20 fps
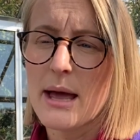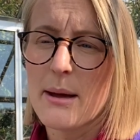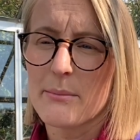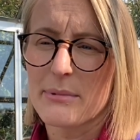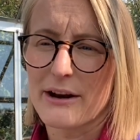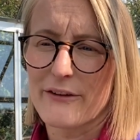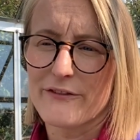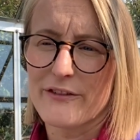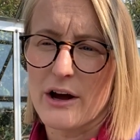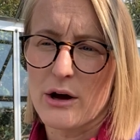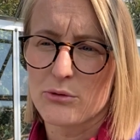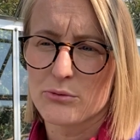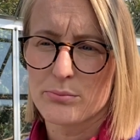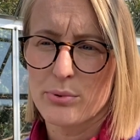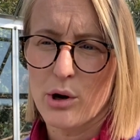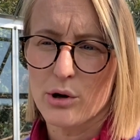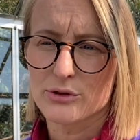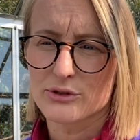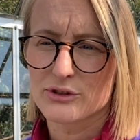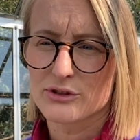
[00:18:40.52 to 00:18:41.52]
but I found
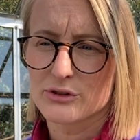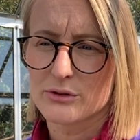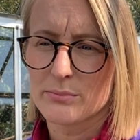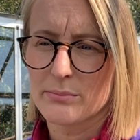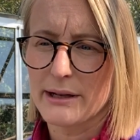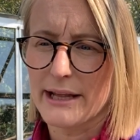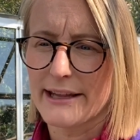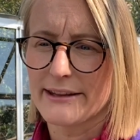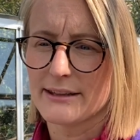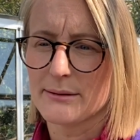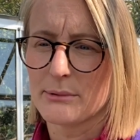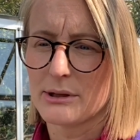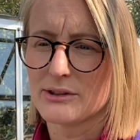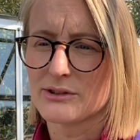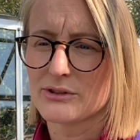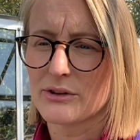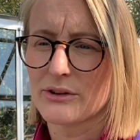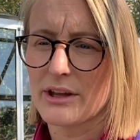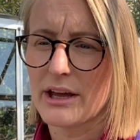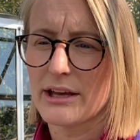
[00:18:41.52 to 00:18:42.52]
pots to plant them in.
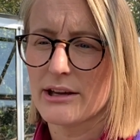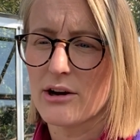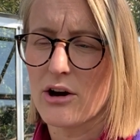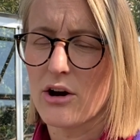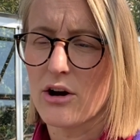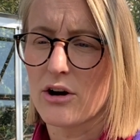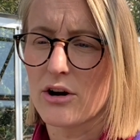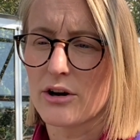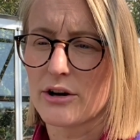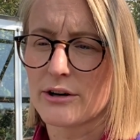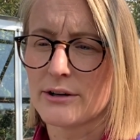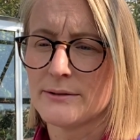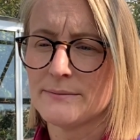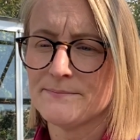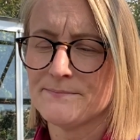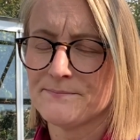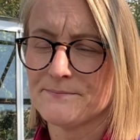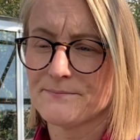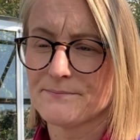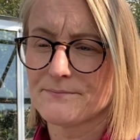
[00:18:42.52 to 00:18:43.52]
So they are
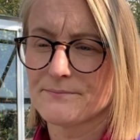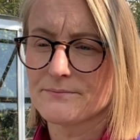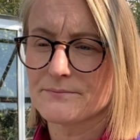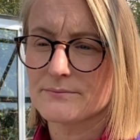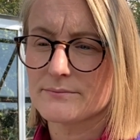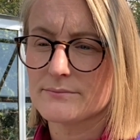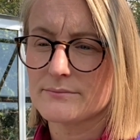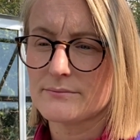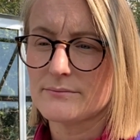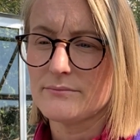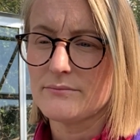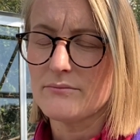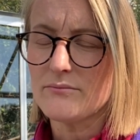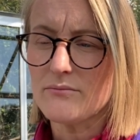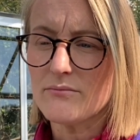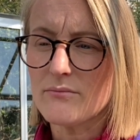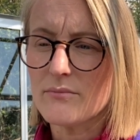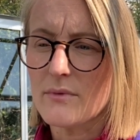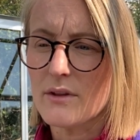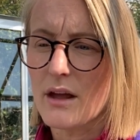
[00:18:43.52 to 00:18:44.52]

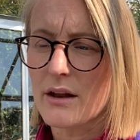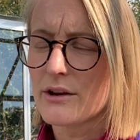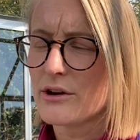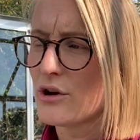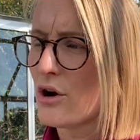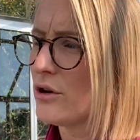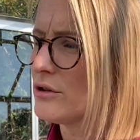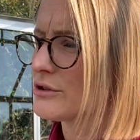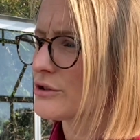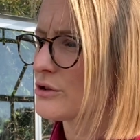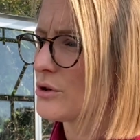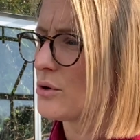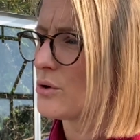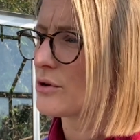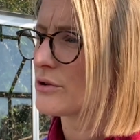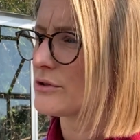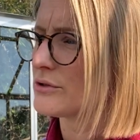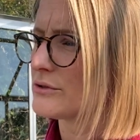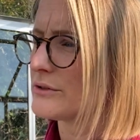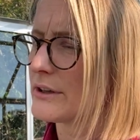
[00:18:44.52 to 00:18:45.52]
not
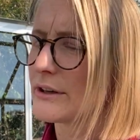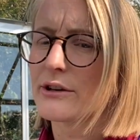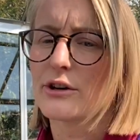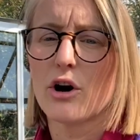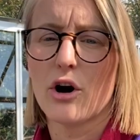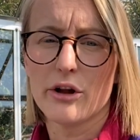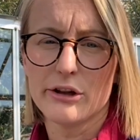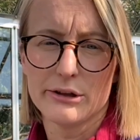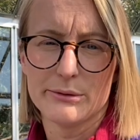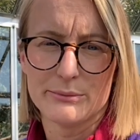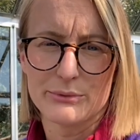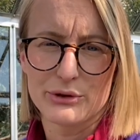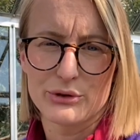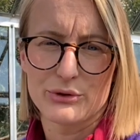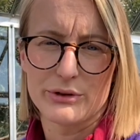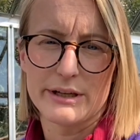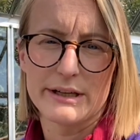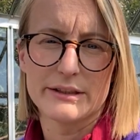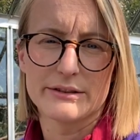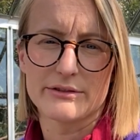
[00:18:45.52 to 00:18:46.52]
cordon, they're column
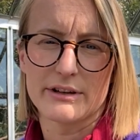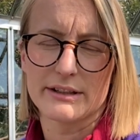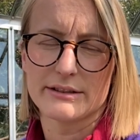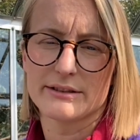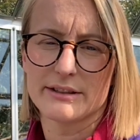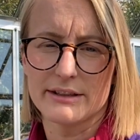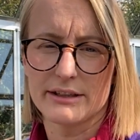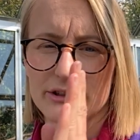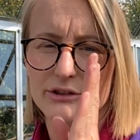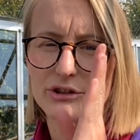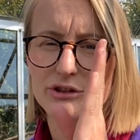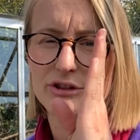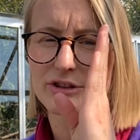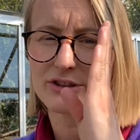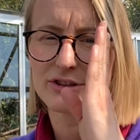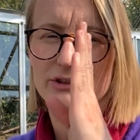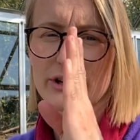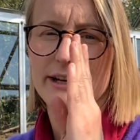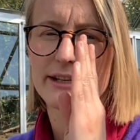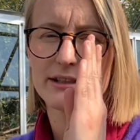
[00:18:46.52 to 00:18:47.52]
trees, right? So they're just
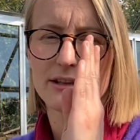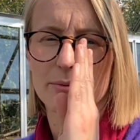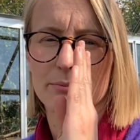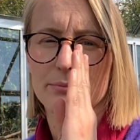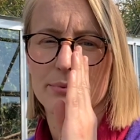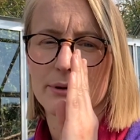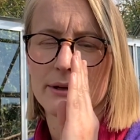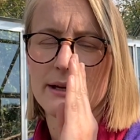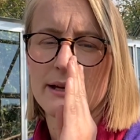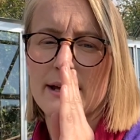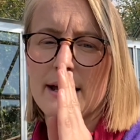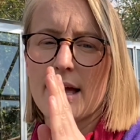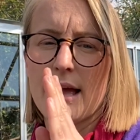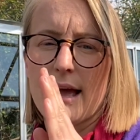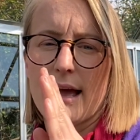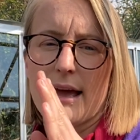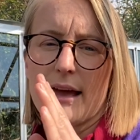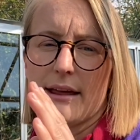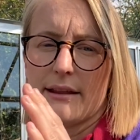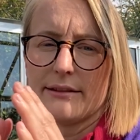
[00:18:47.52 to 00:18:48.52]
straight up
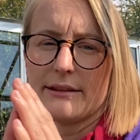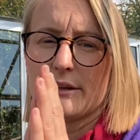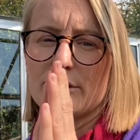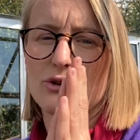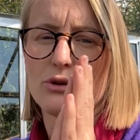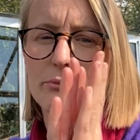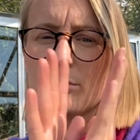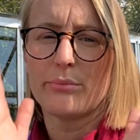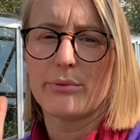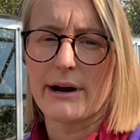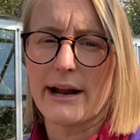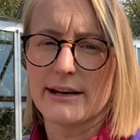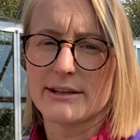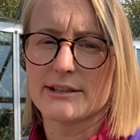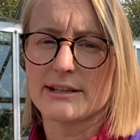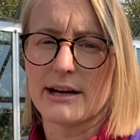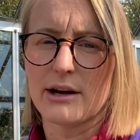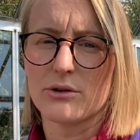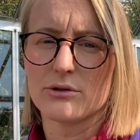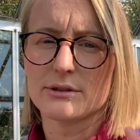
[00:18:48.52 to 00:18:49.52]
and they don't
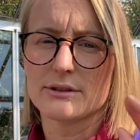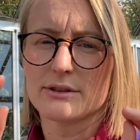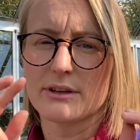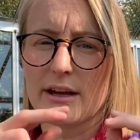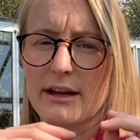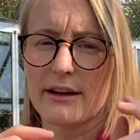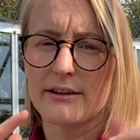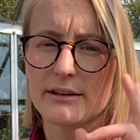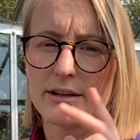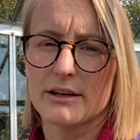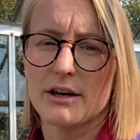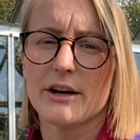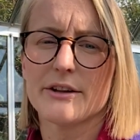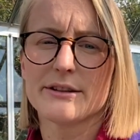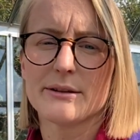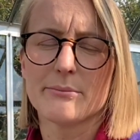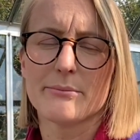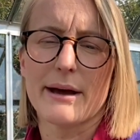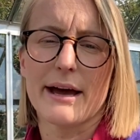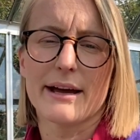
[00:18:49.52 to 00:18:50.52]
branch out. So I cut
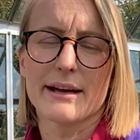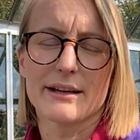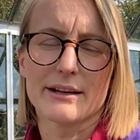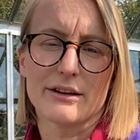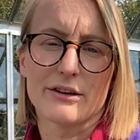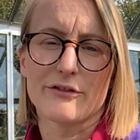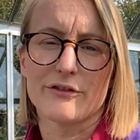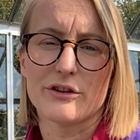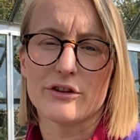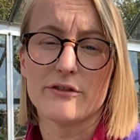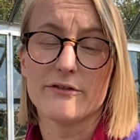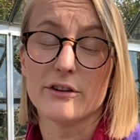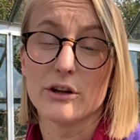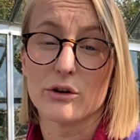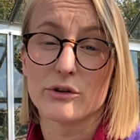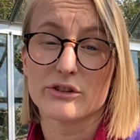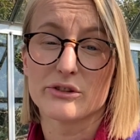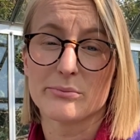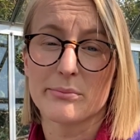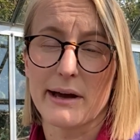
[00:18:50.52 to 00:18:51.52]
them back in a few
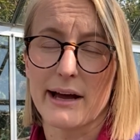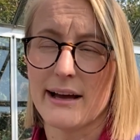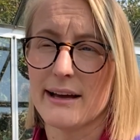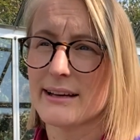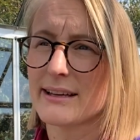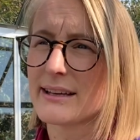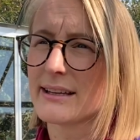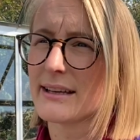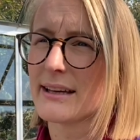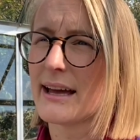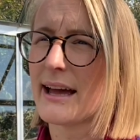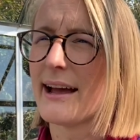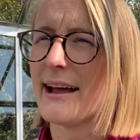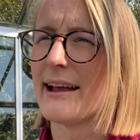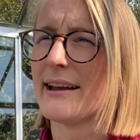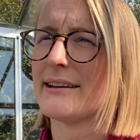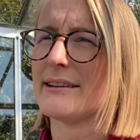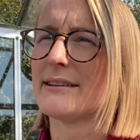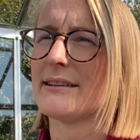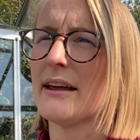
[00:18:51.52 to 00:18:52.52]
vlogs back,
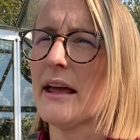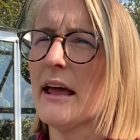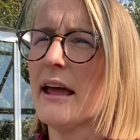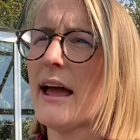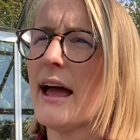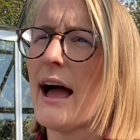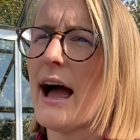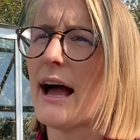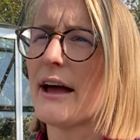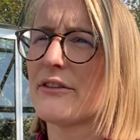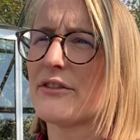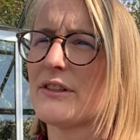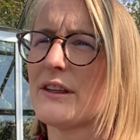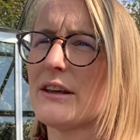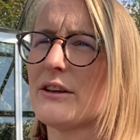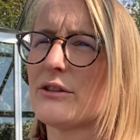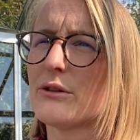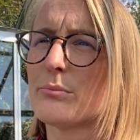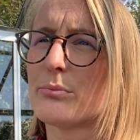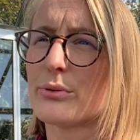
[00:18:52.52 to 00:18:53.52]
and I
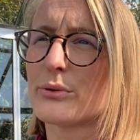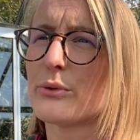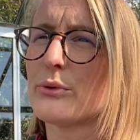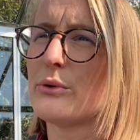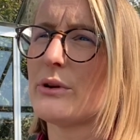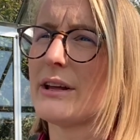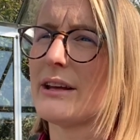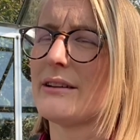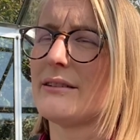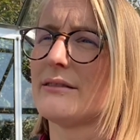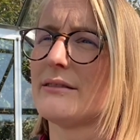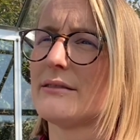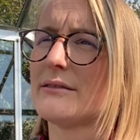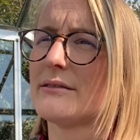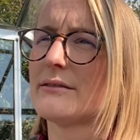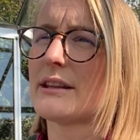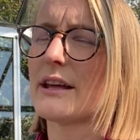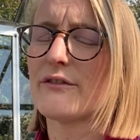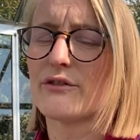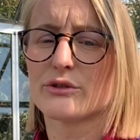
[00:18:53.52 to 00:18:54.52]
think the pruning,
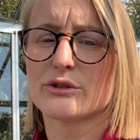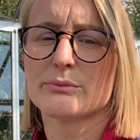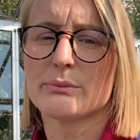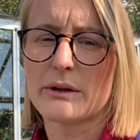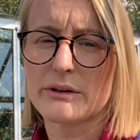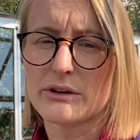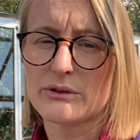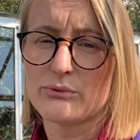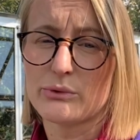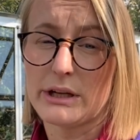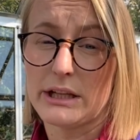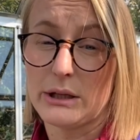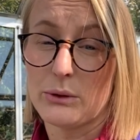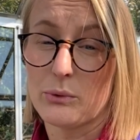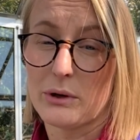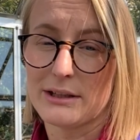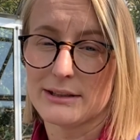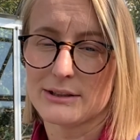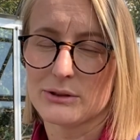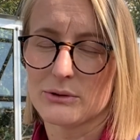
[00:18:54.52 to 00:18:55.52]
they've responded really
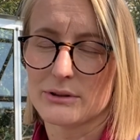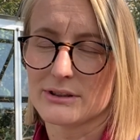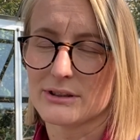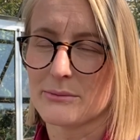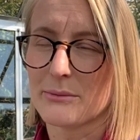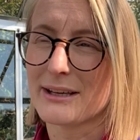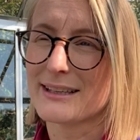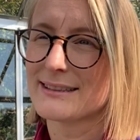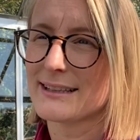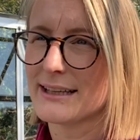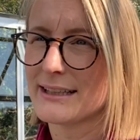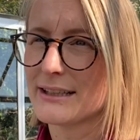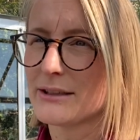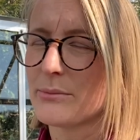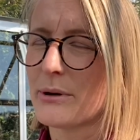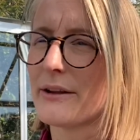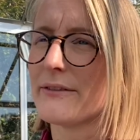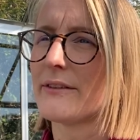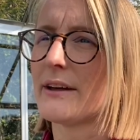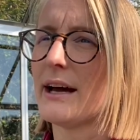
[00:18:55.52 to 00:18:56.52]
well to it. So I'm excited
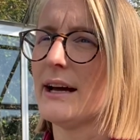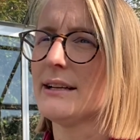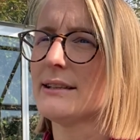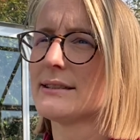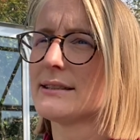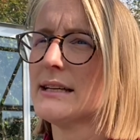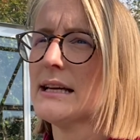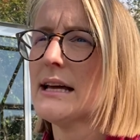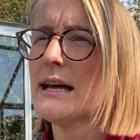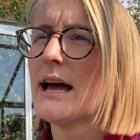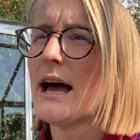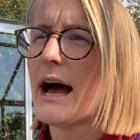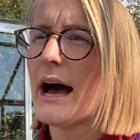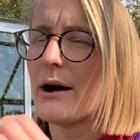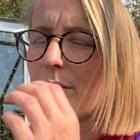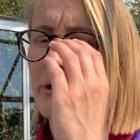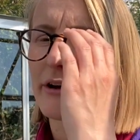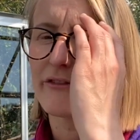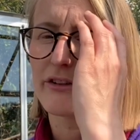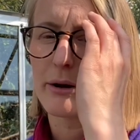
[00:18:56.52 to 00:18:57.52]
about that.
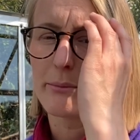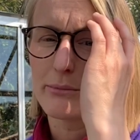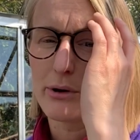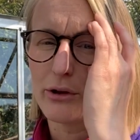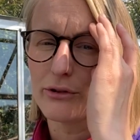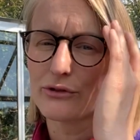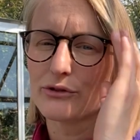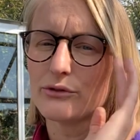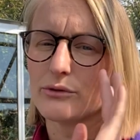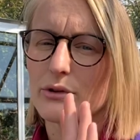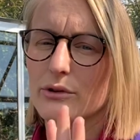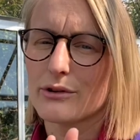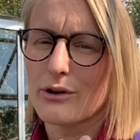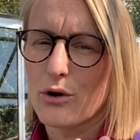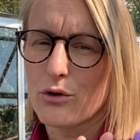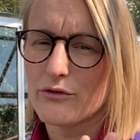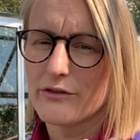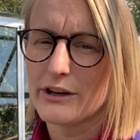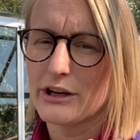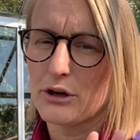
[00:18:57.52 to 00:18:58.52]
However, I'm not
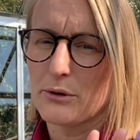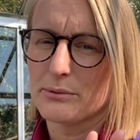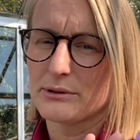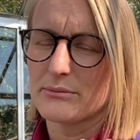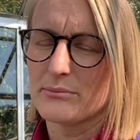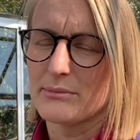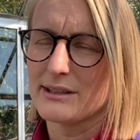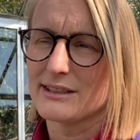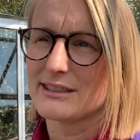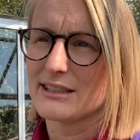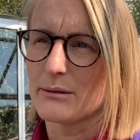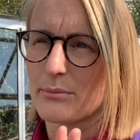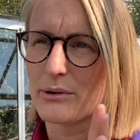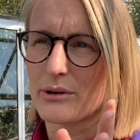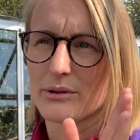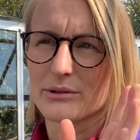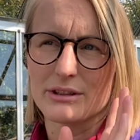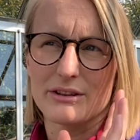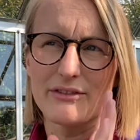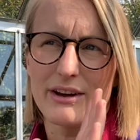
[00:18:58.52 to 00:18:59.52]
overly optimistic
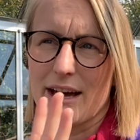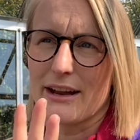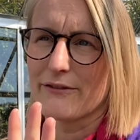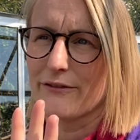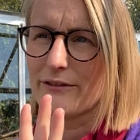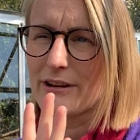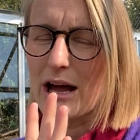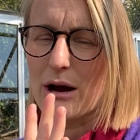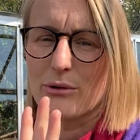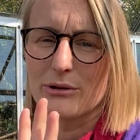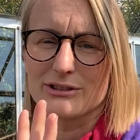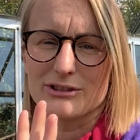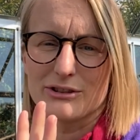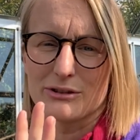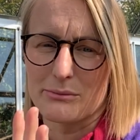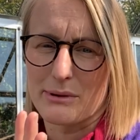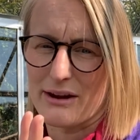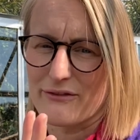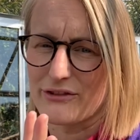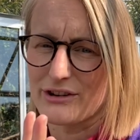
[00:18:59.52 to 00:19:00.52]
because I've had flowers on
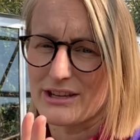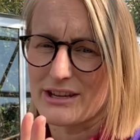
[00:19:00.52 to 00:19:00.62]
them every